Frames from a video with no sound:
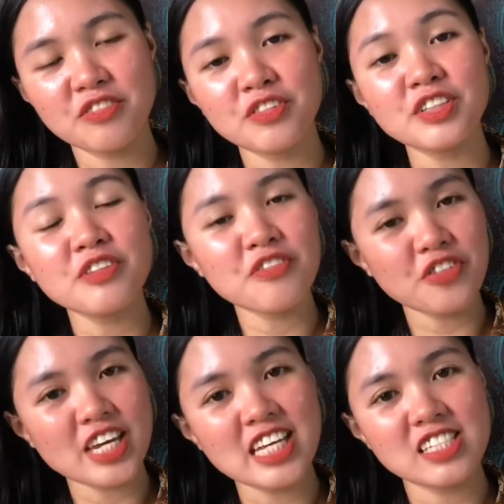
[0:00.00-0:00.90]
feel
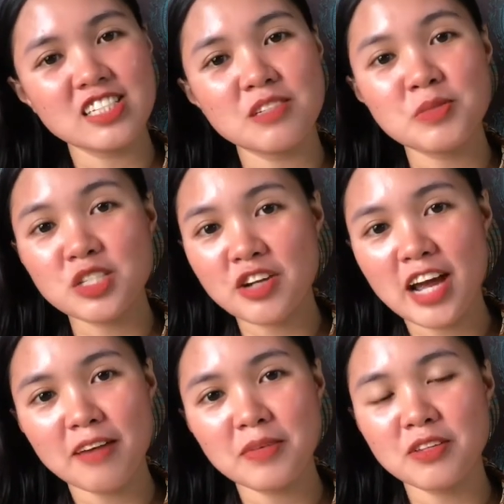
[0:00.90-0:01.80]
free to
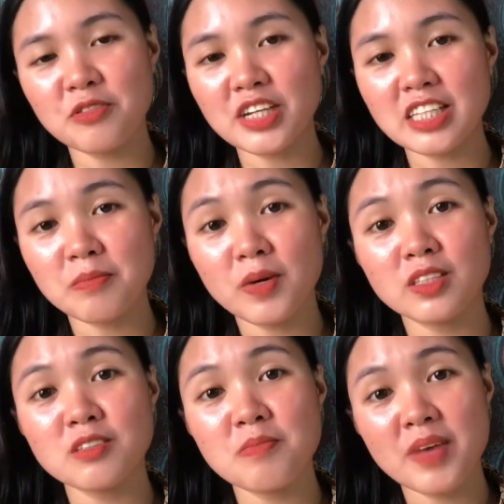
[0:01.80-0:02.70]
subscribe and ring the
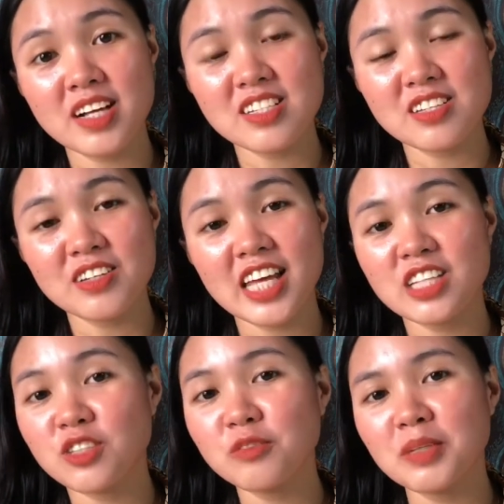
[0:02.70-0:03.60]
button bell so that
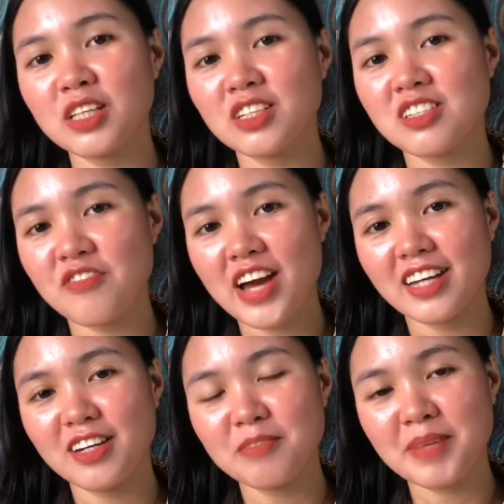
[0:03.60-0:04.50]
you'll be
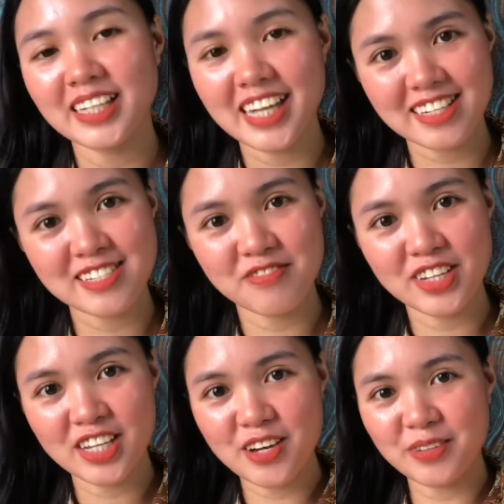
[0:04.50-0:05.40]
notified on my next
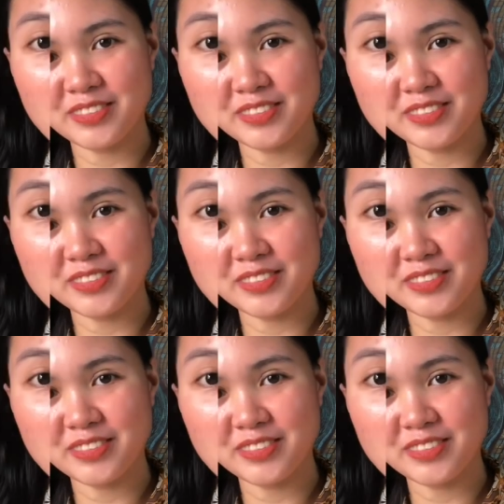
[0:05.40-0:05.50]
video.